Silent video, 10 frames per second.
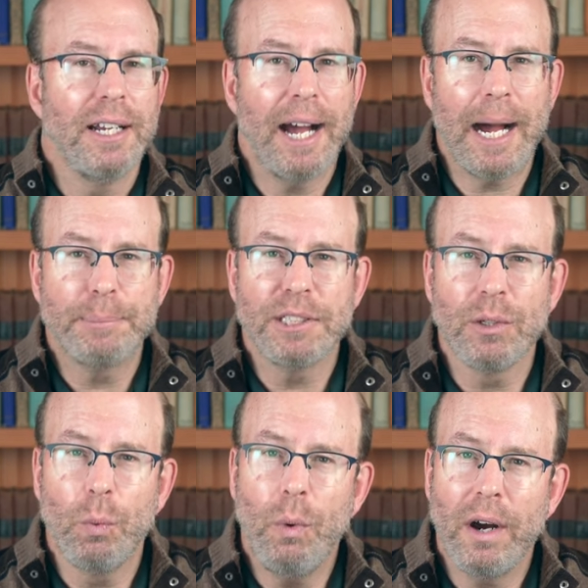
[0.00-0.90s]

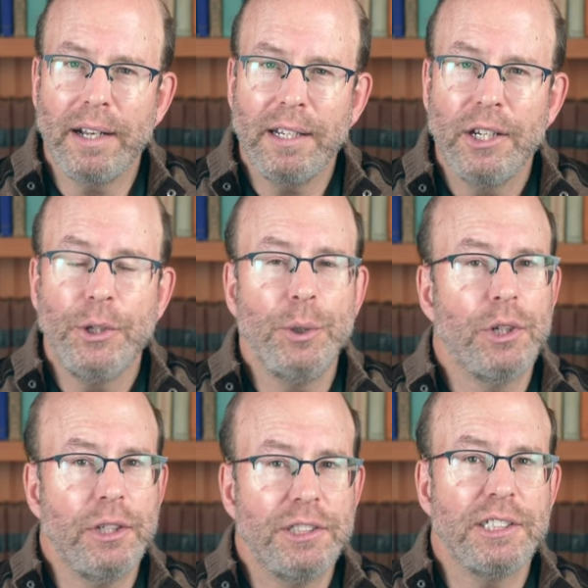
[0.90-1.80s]
option one, you
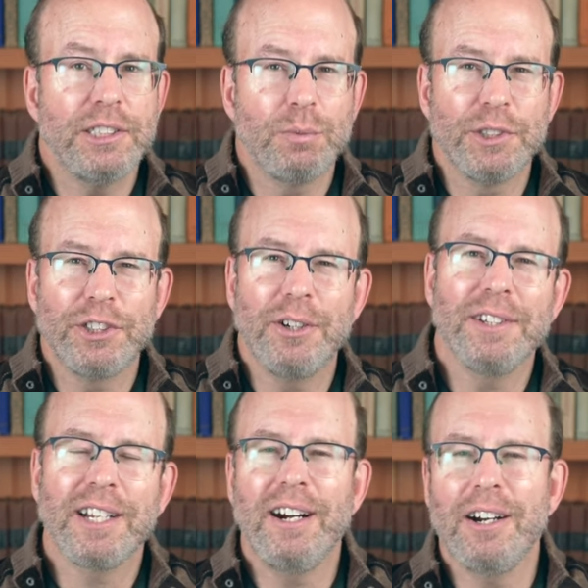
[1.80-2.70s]
could just return
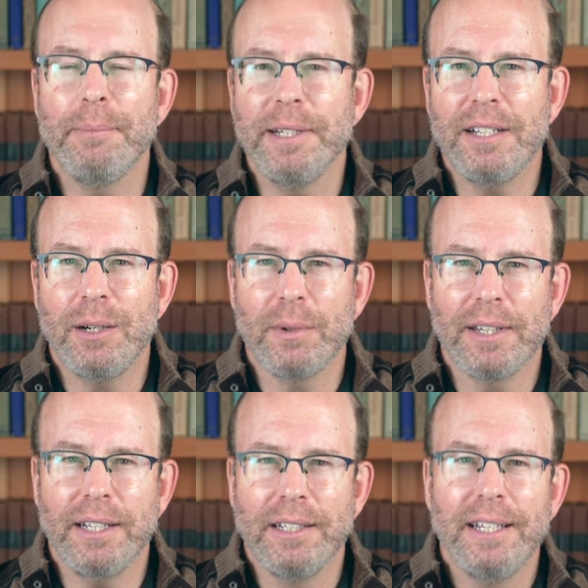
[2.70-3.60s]
the car and be done
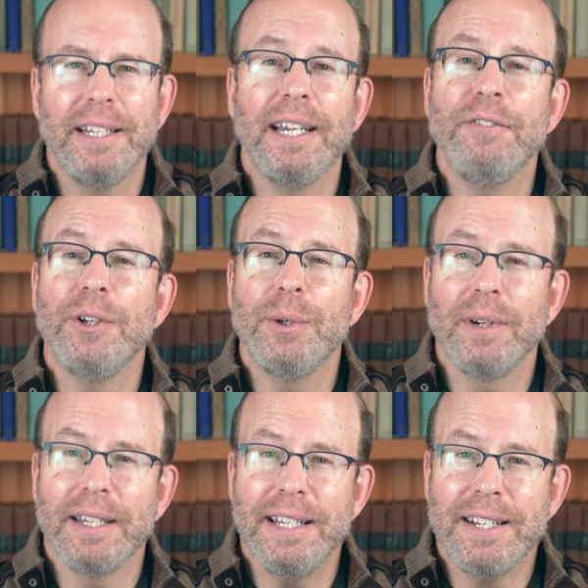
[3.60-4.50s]
with it. If you're
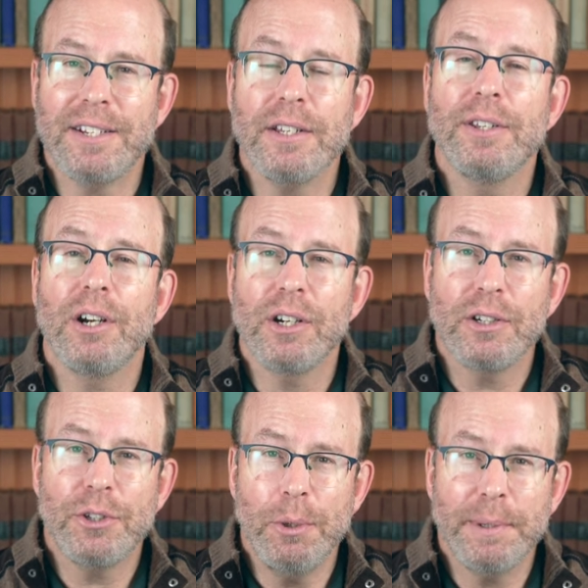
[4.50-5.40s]
doing this, there are
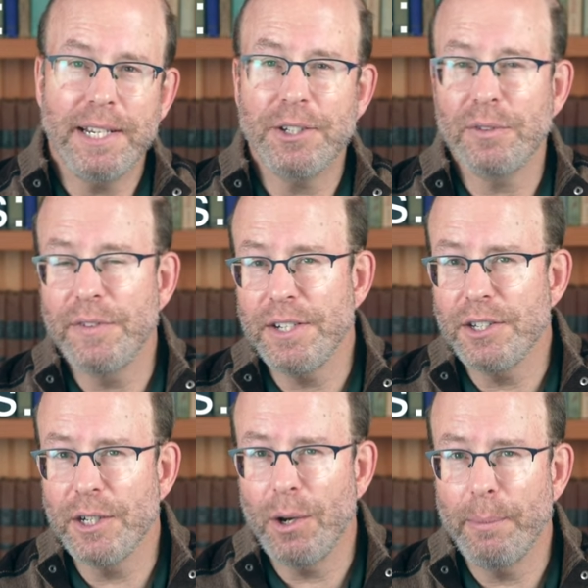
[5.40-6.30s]
2 potential fees
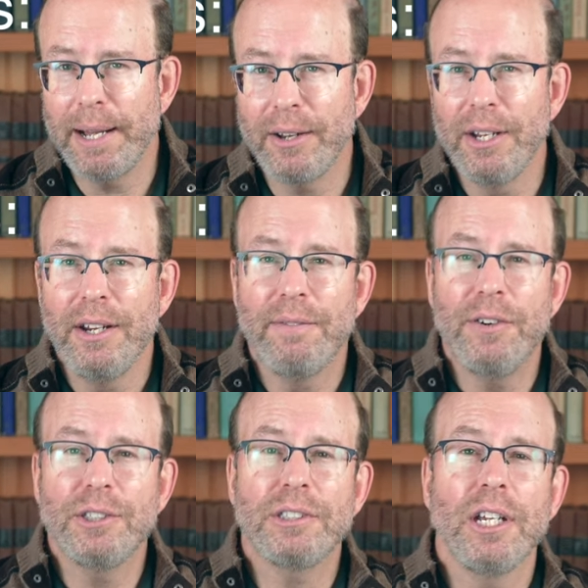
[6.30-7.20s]
to know about.
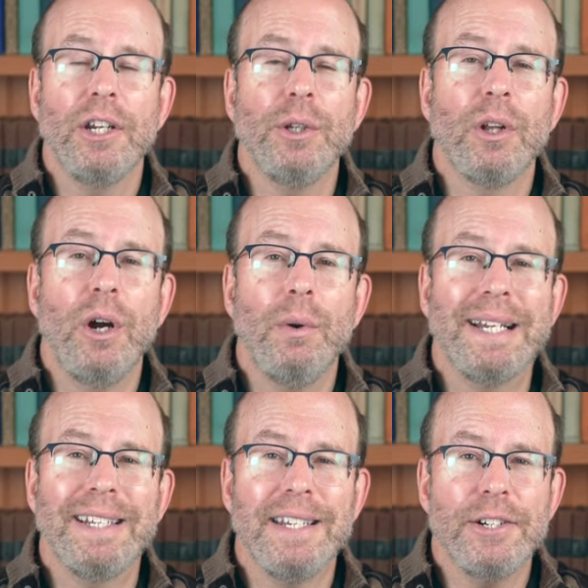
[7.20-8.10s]
First, you'll owe
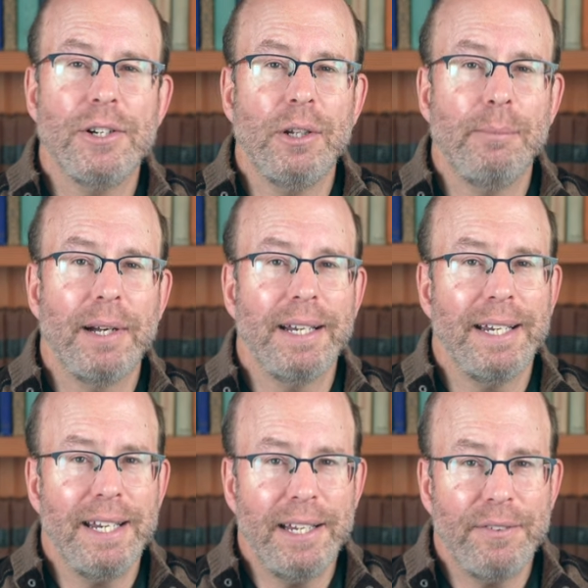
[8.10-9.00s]
additional
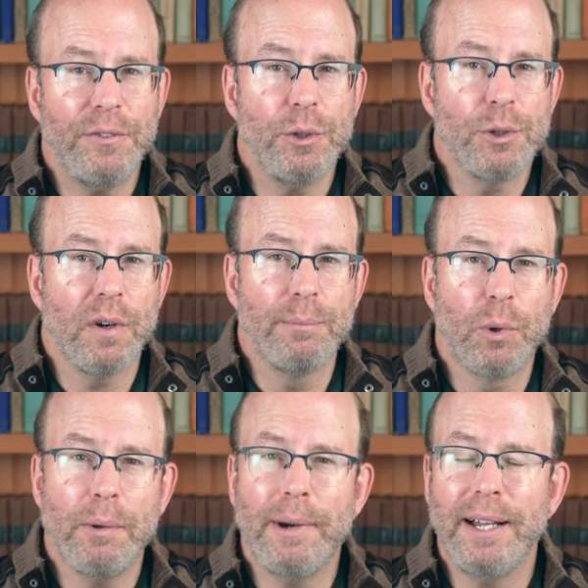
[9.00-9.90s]
money if you drove
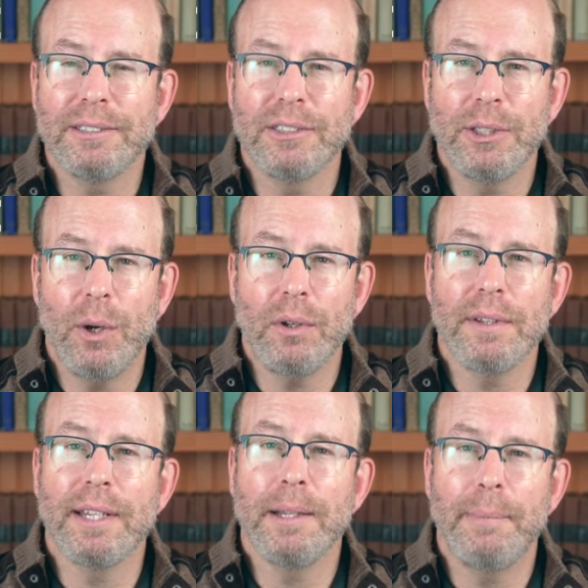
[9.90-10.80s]
more miles in total
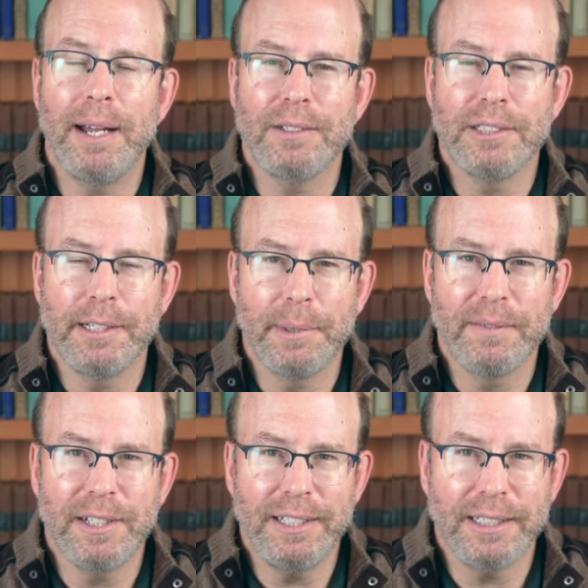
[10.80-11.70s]
than the mileage limit
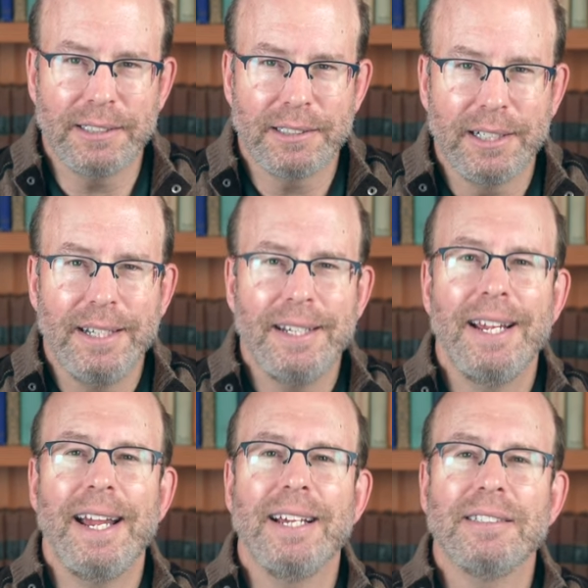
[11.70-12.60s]
of the lease.
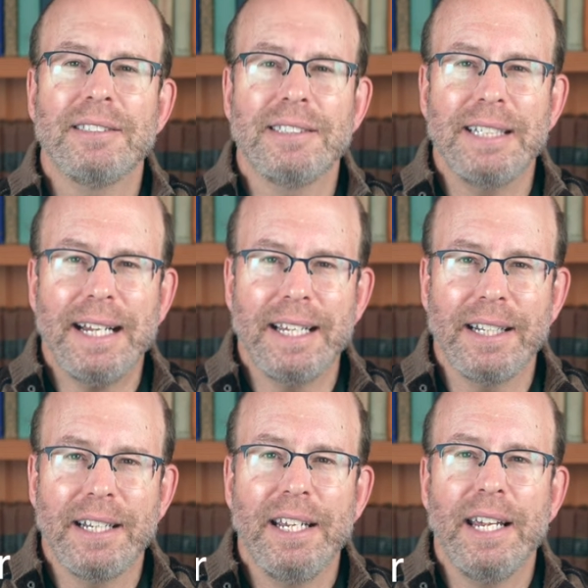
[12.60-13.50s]
And
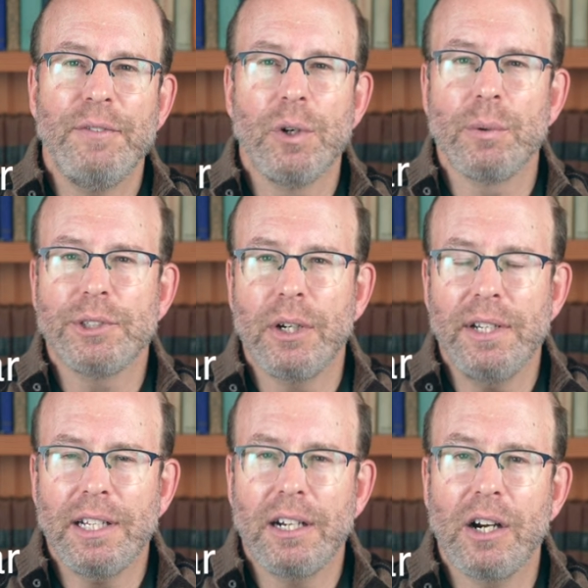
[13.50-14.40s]
second, if you are
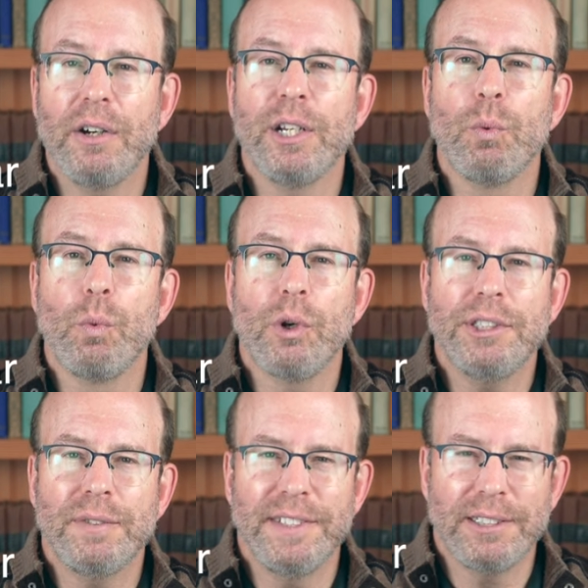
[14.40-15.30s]
returning the car in
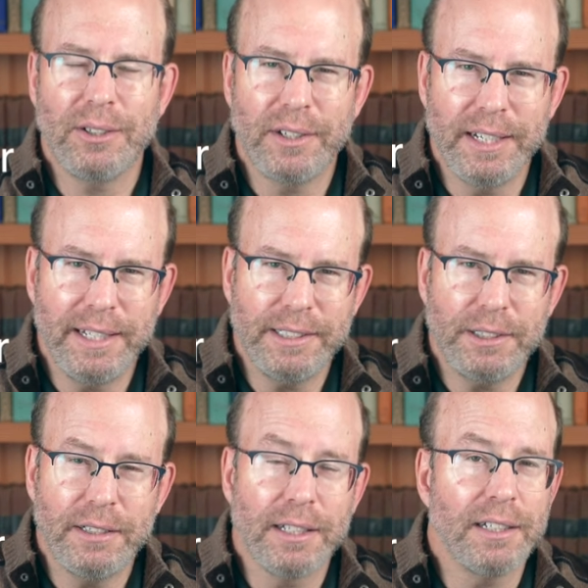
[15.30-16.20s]
worse physical
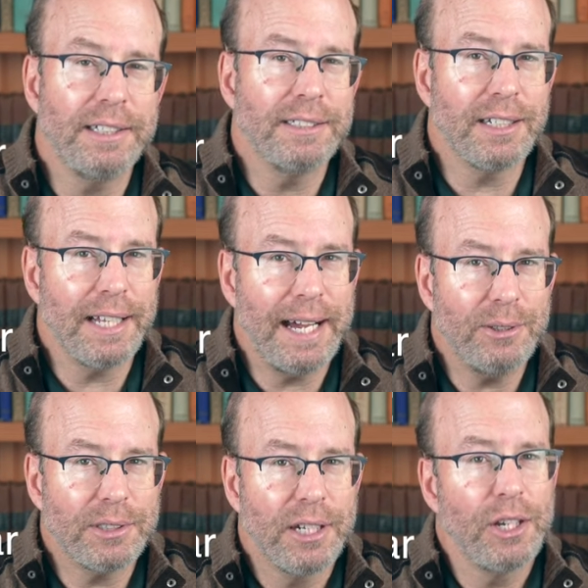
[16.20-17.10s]
condition than the lease
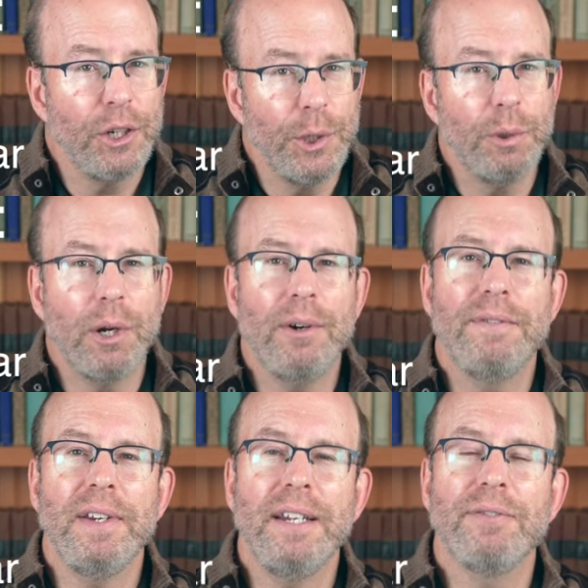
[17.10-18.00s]
allows, you would owe a
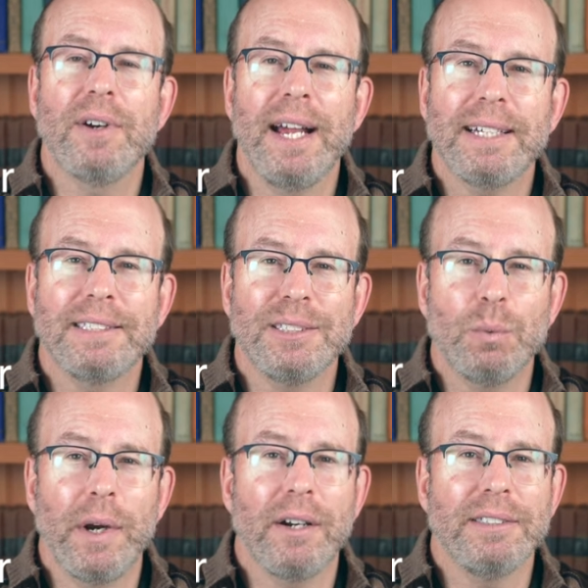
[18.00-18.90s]
fee for excess
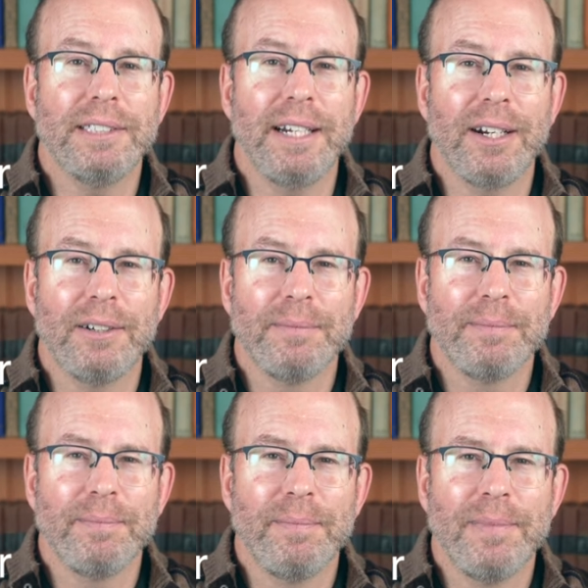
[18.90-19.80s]
wear and tear.
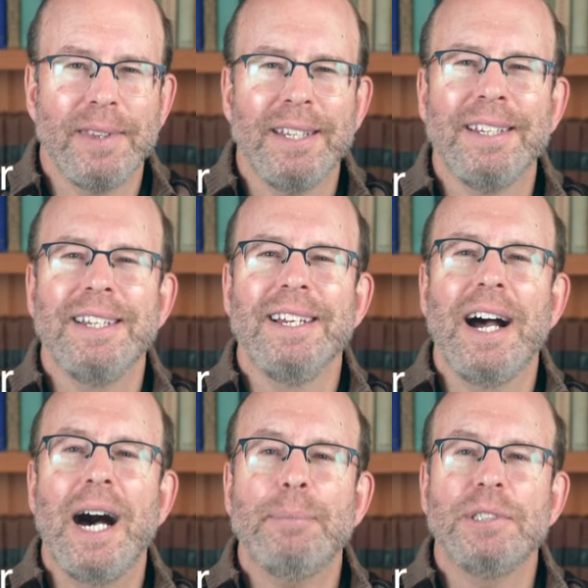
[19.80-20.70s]

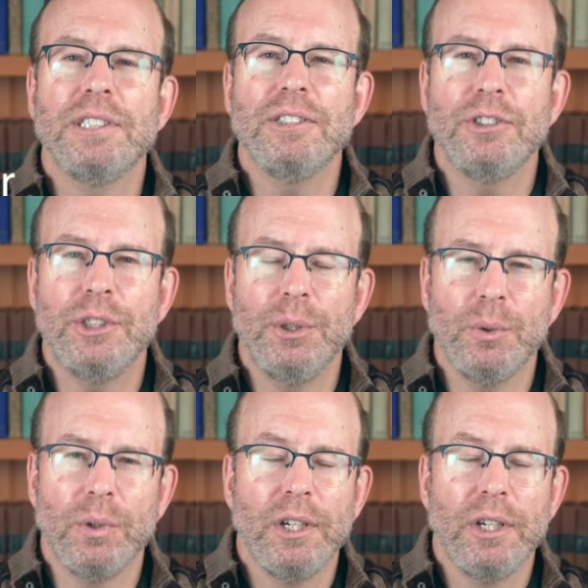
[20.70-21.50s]
Option 2,